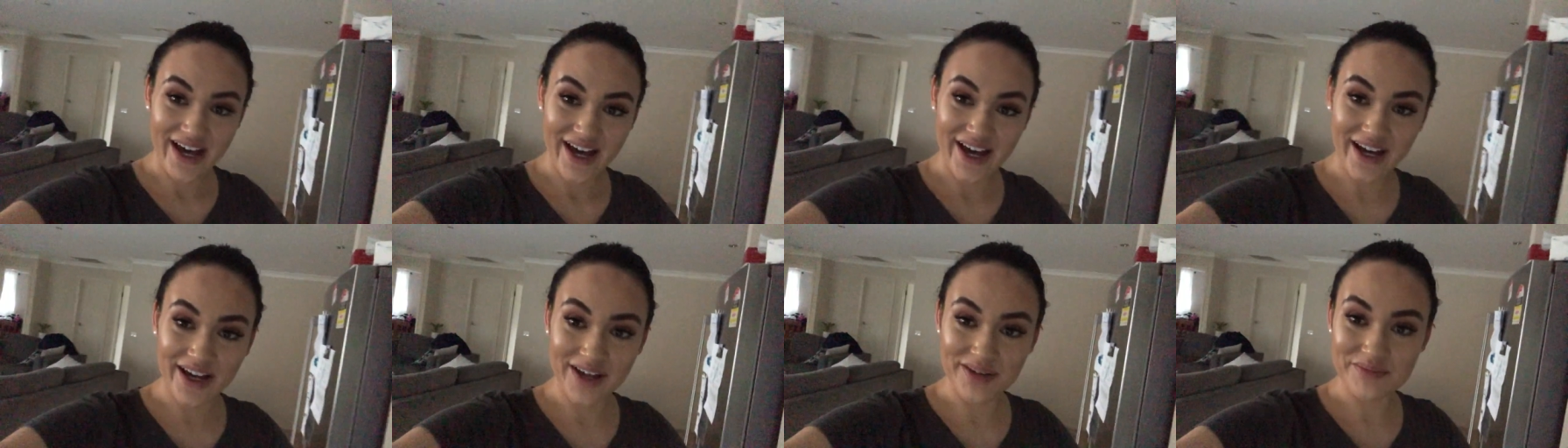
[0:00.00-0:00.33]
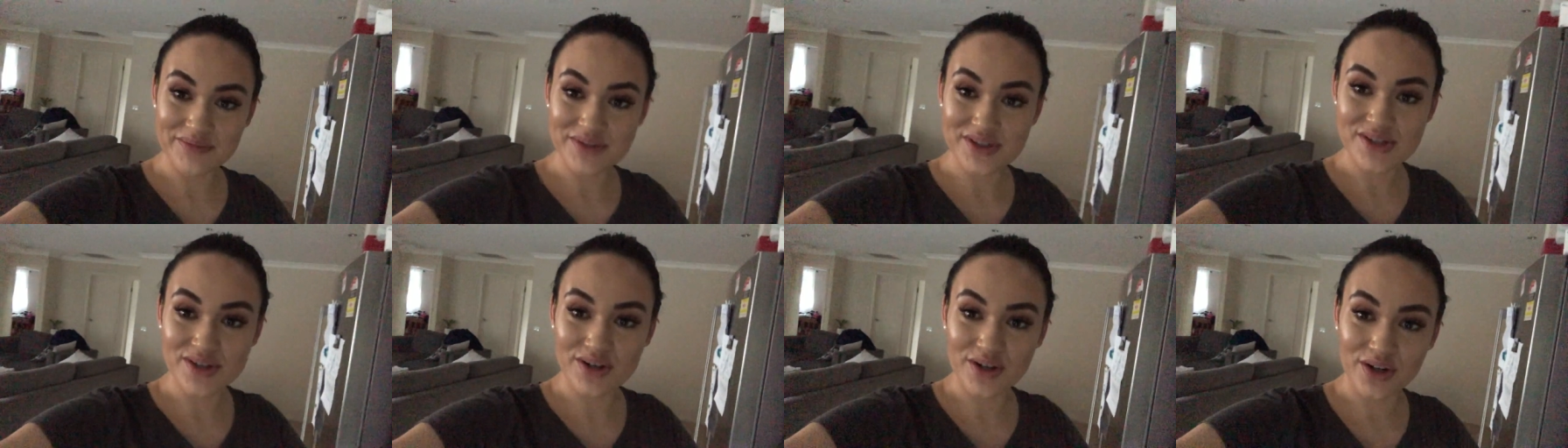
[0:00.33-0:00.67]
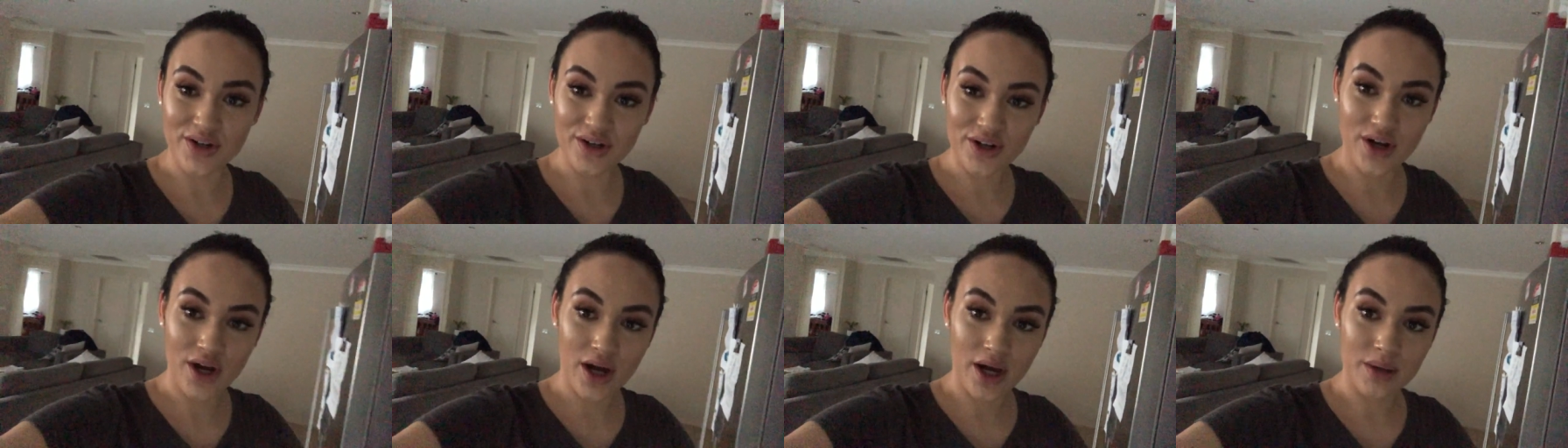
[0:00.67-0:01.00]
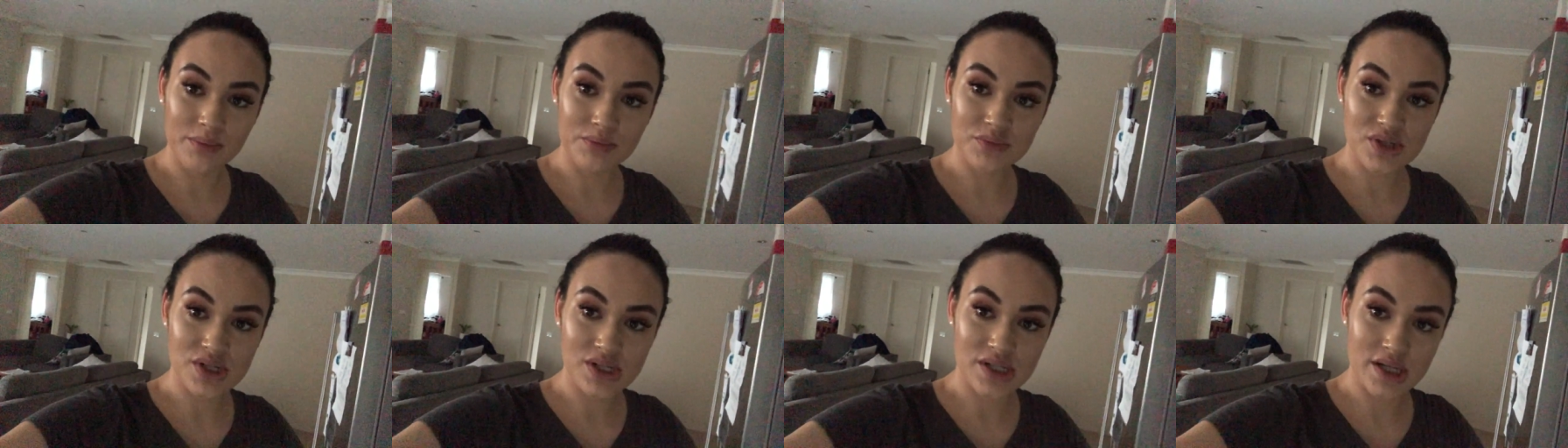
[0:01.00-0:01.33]
um, so
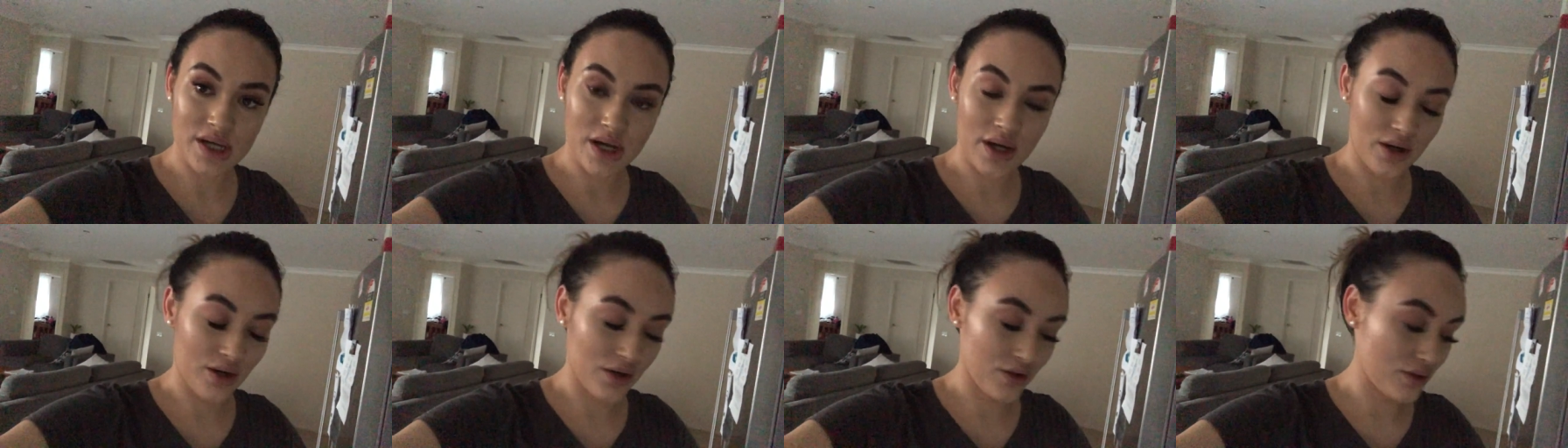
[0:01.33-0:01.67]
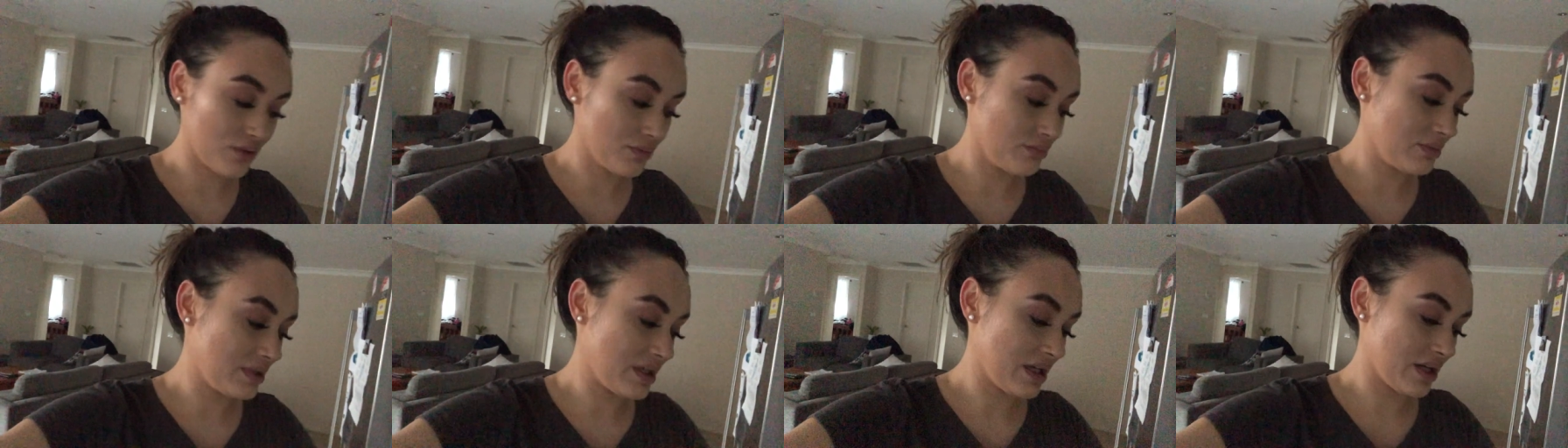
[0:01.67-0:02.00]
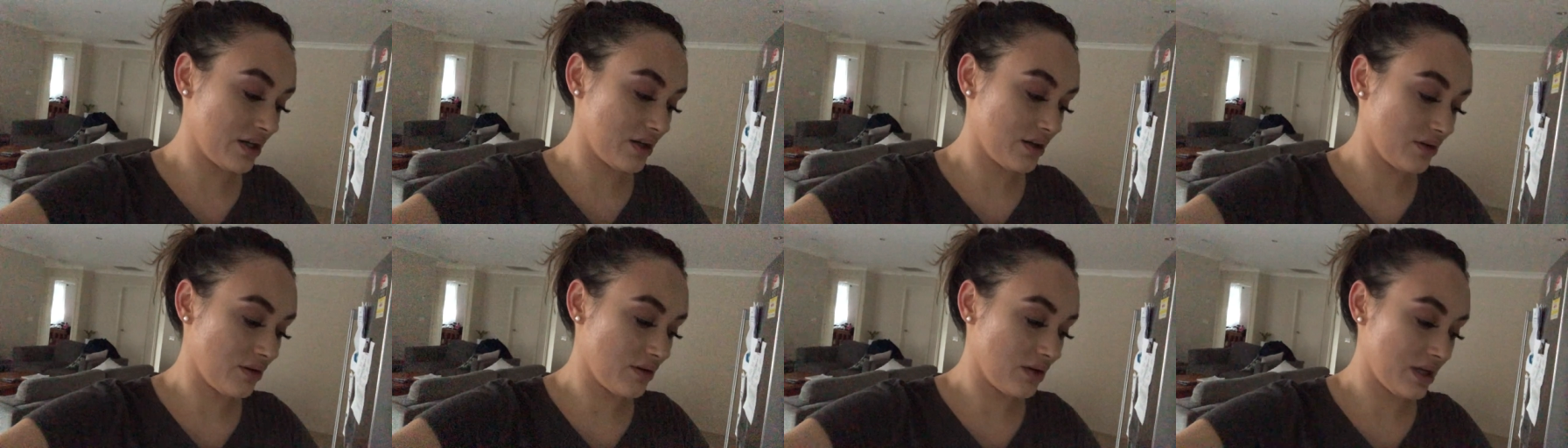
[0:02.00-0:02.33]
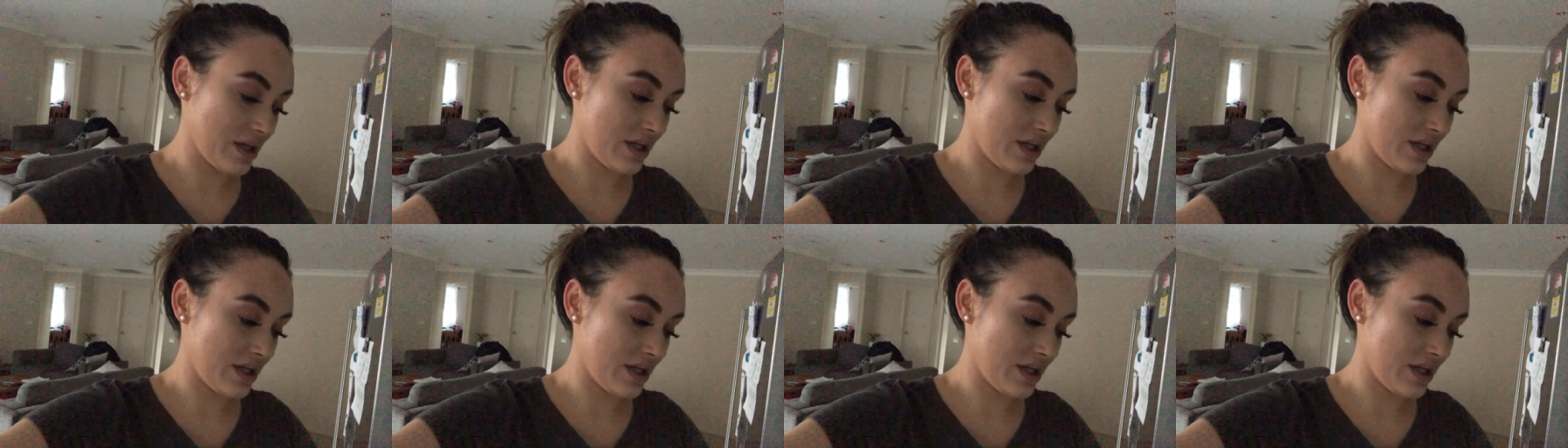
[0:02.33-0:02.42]
I'm just at home now.